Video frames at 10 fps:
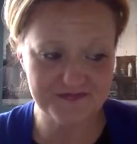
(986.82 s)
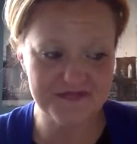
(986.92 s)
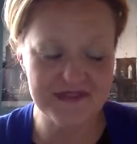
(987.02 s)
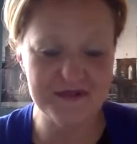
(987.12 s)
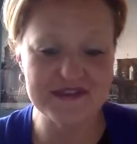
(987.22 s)

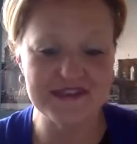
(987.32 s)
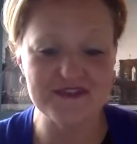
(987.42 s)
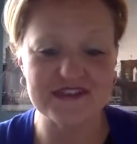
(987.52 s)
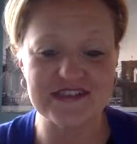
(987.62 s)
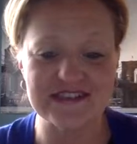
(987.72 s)
it was
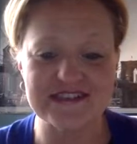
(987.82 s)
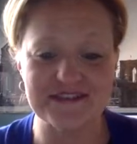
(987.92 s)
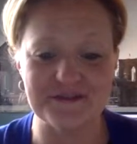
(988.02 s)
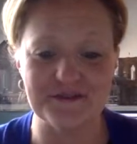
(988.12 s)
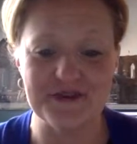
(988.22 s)
interesting
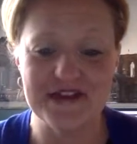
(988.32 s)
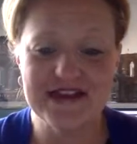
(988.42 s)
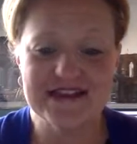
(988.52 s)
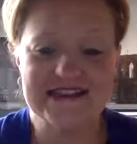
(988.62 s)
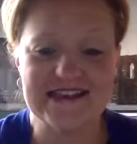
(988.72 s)
to
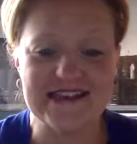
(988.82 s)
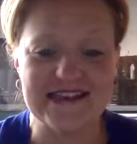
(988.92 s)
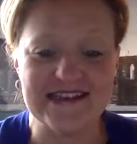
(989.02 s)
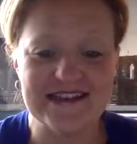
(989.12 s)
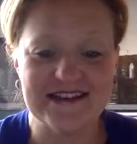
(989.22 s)

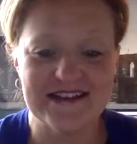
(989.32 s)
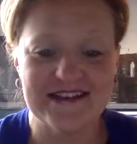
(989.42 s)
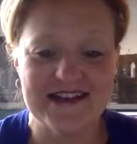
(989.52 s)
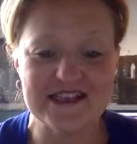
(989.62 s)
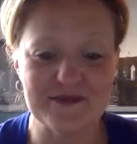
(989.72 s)
see
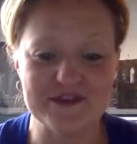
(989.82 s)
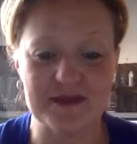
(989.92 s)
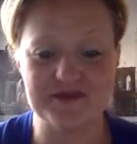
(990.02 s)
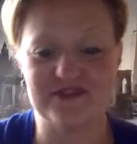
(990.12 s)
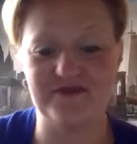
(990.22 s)
his
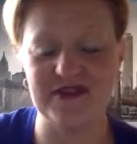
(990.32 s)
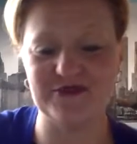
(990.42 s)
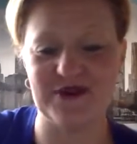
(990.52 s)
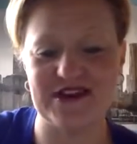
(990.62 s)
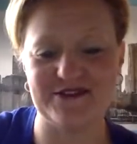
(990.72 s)
perception of me
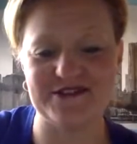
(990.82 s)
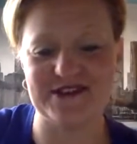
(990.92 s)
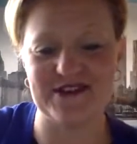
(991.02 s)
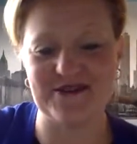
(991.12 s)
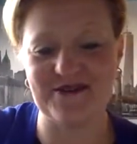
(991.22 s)
20 years
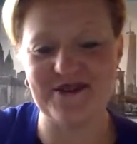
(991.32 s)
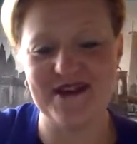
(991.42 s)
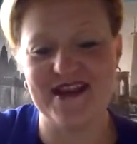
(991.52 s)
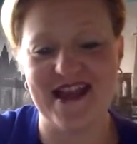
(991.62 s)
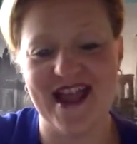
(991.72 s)
ago,
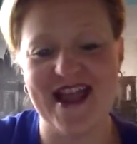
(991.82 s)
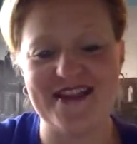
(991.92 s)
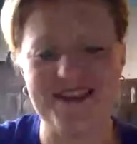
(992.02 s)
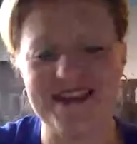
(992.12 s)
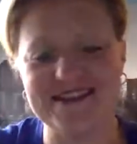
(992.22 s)

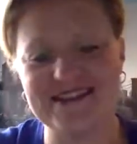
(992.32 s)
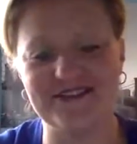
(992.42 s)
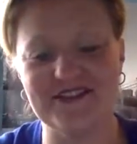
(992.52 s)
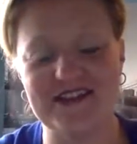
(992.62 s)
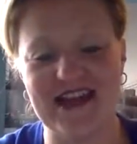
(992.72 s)
and then to
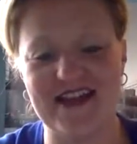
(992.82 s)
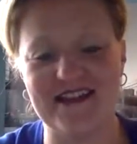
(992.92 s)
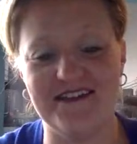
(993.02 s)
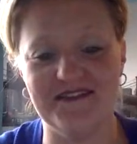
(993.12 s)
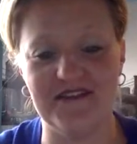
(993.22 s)
look
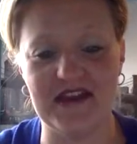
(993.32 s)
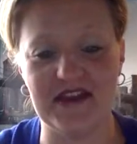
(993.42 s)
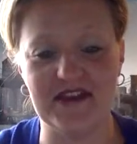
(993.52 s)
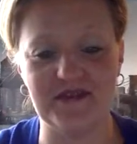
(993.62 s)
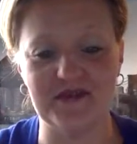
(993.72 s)
at like
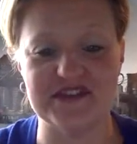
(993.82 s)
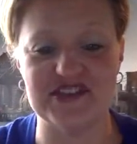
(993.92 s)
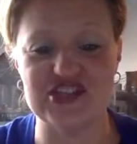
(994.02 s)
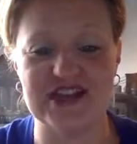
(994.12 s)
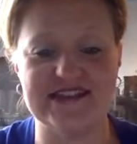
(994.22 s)
this
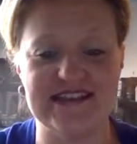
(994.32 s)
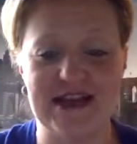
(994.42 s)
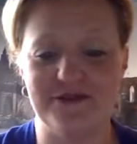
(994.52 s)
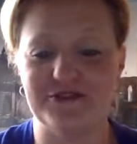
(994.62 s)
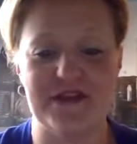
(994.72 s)
chance
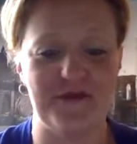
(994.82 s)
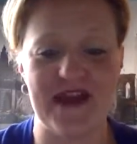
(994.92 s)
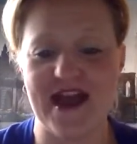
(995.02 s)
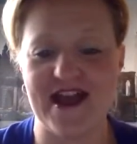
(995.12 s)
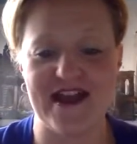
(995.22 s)
encounter that we
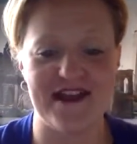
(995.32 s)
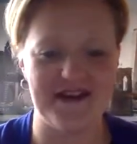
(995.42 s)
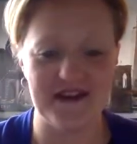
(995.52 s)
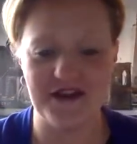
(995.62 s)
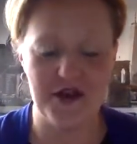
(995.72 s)
had
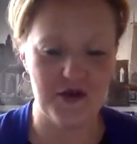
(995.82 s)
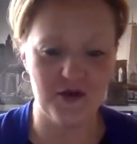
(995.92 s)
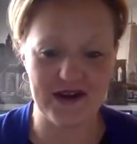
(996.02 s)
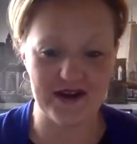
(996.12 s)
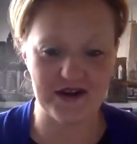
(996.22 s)

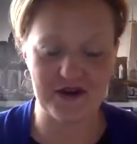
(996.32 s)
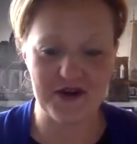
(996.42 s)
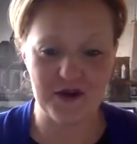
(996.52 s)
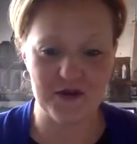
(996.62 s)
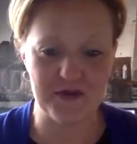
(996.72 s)
where
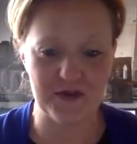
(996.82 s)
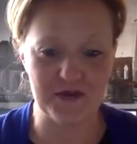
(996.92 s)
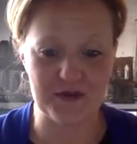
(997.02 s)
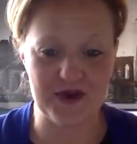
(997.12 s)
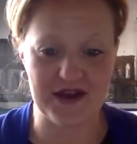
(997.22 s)
we both
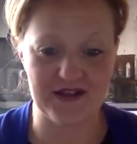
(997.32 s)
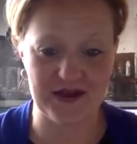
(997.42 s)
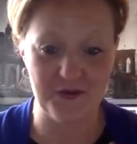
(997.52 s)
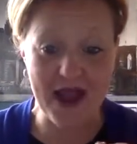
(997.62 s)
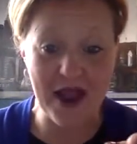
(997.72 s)
were kind of
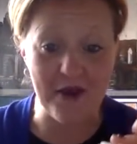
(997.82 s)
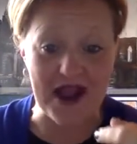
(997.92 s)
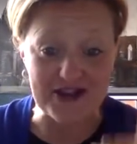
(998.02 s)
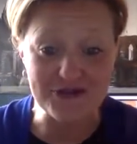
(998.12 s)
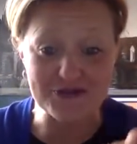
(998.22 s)
like, "Wow, I
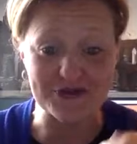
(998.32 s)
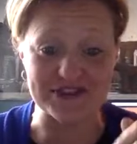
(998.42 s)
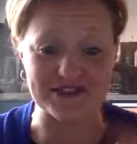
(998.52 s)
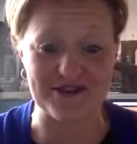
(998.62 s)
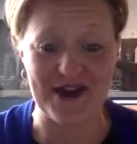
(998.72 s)
knew you were going
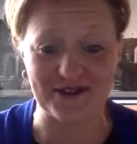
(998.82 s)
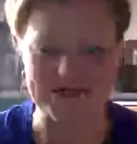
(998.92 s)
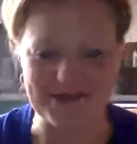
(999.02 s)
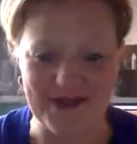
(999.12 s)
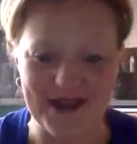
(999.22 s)
to turn out
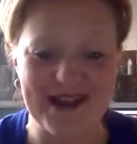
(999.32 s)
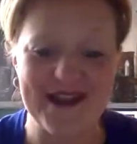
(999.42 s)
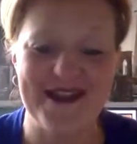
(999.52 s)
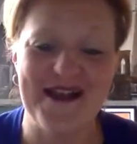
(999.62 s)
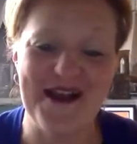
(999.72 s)
this way."
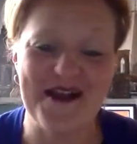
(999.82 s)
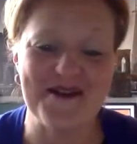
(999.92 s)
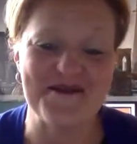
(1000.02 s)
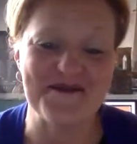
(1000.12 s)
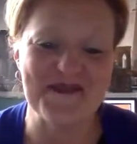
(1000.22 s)

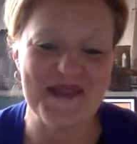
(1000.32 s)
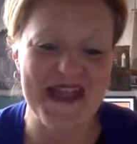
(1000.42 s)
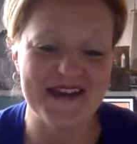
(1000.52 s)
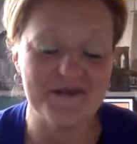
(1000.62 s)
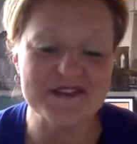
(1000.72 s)
And
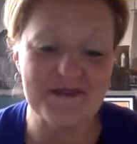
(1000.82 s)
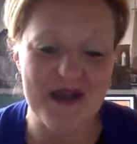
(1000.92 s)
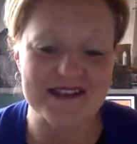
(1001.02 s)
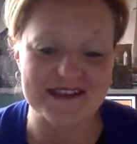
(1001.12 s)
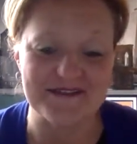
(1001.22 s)
it was a
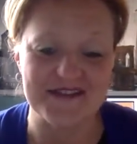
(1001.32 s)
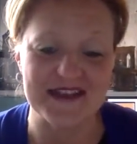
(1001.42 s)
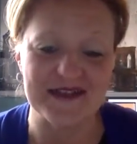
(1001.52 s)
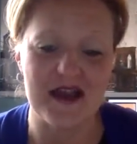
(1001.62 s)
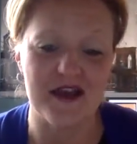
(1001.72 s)
positive
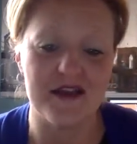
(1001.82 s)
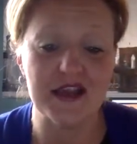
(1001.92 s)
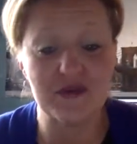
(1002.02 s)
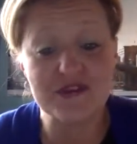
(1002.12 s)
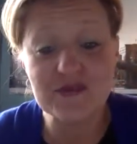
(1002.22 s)
thing. It
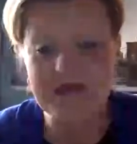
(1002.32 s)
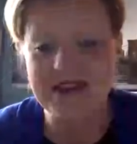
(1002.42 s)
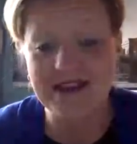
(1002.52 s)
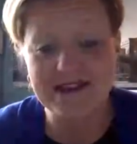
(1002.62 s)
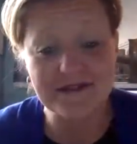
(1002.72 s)
could also be
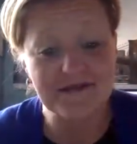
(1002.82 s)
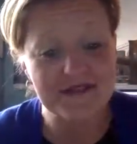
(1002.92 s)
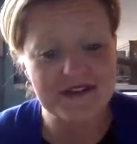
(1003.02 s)
negative.